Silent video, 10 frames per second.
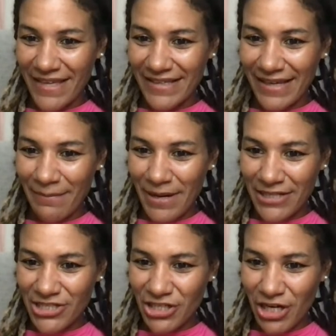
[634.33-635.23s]
yeah
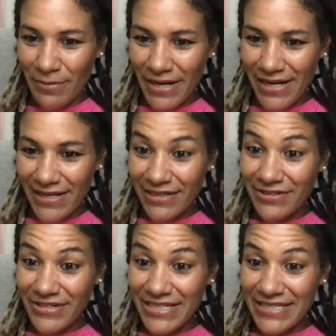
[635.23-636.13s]
man
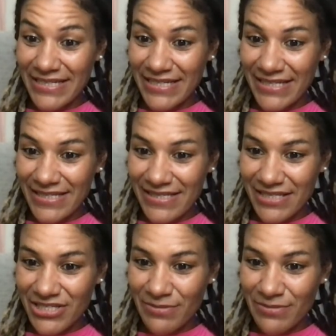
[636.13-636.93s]
shermel greetings